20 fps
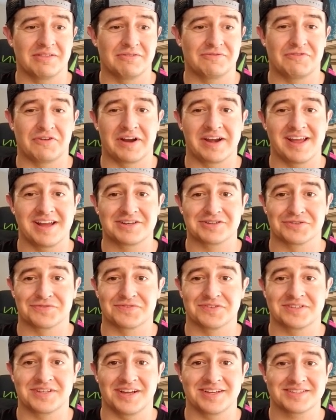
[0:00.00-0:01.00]
the financials
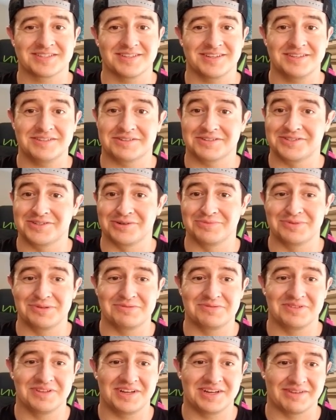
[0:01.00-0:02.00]
for Tesla. You can tell
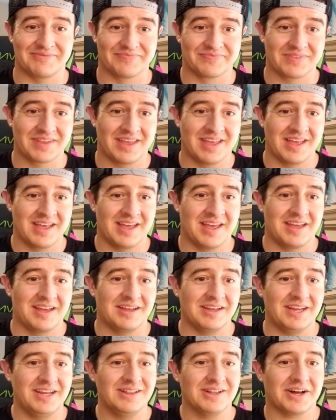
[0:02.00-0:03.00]
people that.
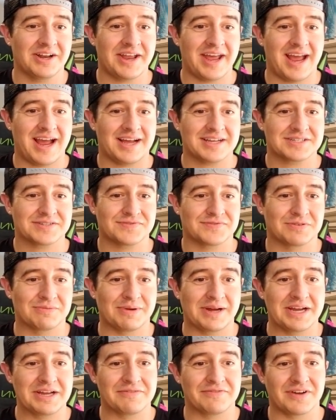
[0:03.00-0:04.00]
Elon asked for
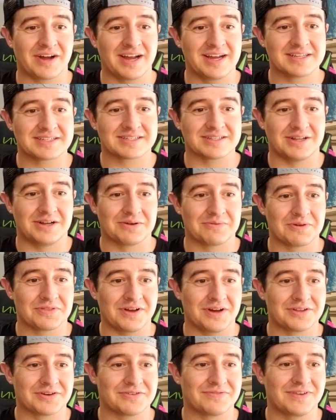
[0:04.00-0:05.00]
my advice along with
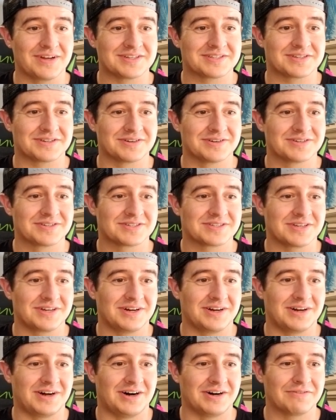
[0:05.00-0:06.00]
other investors
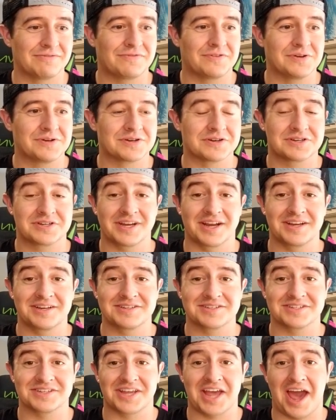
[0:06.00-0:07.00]
on future
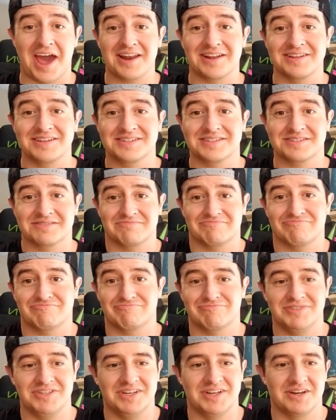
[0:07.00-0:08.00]
changes and catalysts.
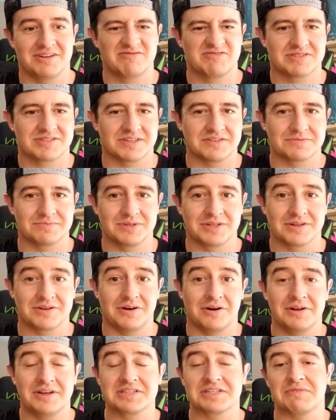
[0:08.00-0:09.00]
Just gives me a
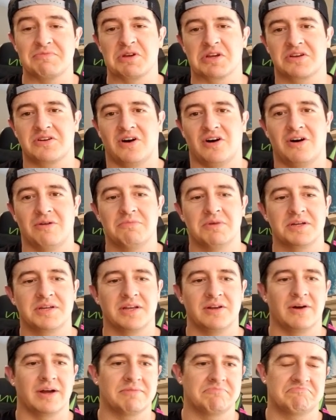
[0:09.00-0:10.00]
call. He doesn't give me a call, but
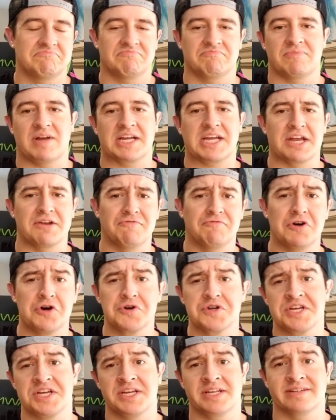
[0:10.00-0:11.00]
I kind of
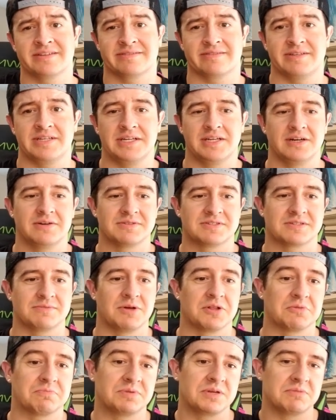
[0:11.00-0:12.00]
vote in, with some
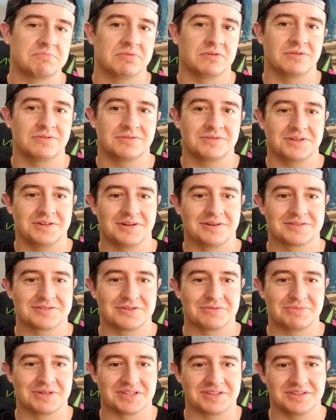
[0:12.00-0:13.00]
other people. It's
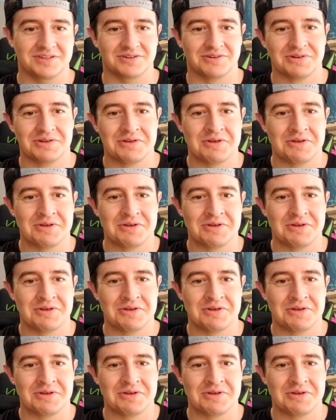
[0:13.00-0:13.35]
no big deal.